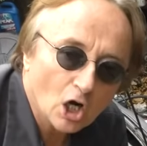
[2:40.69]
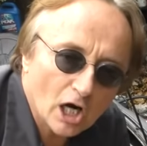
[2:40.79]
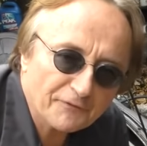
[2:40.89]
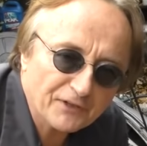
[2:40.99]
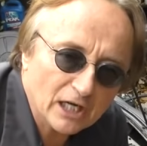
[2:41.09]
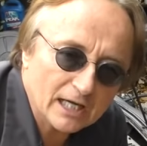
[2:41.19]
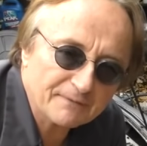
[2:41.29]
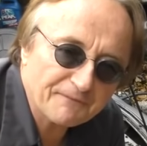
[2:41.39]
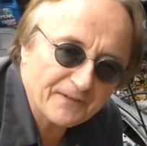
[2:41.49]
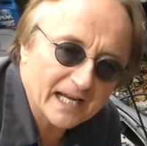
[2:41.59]
or if you don't
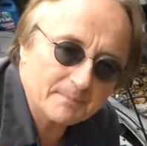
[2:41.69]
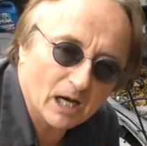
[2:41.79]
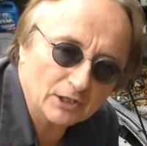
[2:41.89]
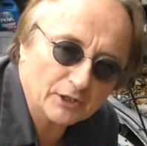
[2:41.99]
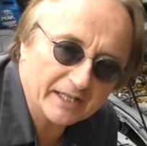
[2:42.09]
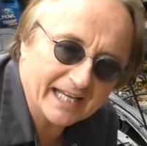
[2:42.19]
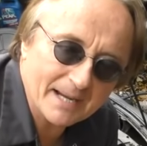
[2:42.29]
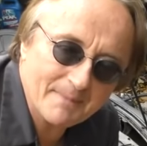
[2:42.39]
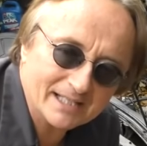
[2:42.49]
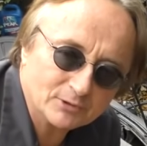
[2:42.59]
have a fan belt or you
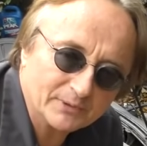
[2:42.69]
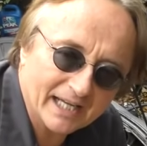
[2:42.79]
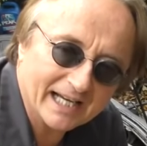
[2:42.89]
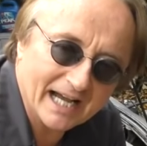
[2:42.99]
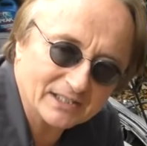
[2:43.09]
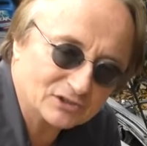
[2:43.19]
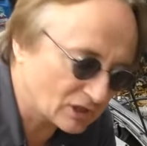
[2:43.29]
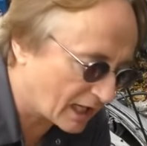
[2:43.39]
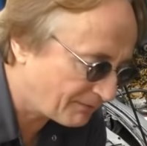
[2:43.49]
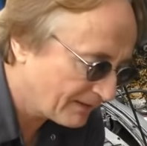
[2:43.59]
can't mess with that kind of
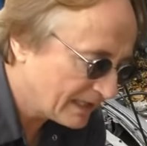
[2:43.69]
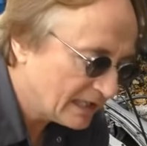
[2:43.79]
stuff,